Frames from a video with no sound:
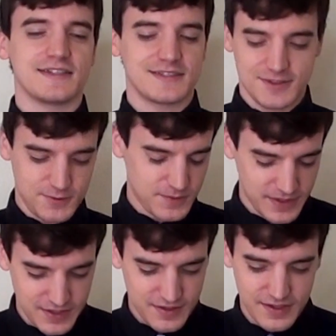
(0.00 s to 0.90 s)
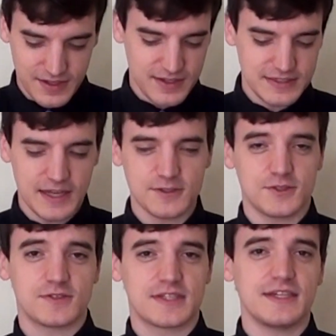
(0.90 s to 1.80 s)
And so Dell
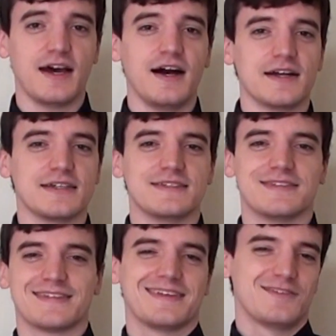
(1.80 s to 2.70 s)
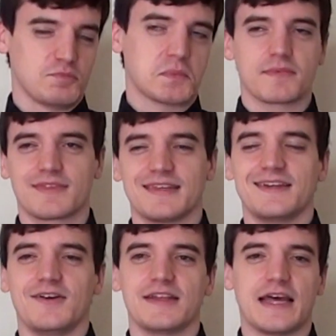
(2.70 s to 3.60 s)
shoots the dog, and,
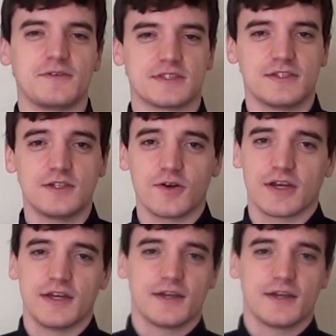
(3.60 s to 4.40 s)
and that was the joke.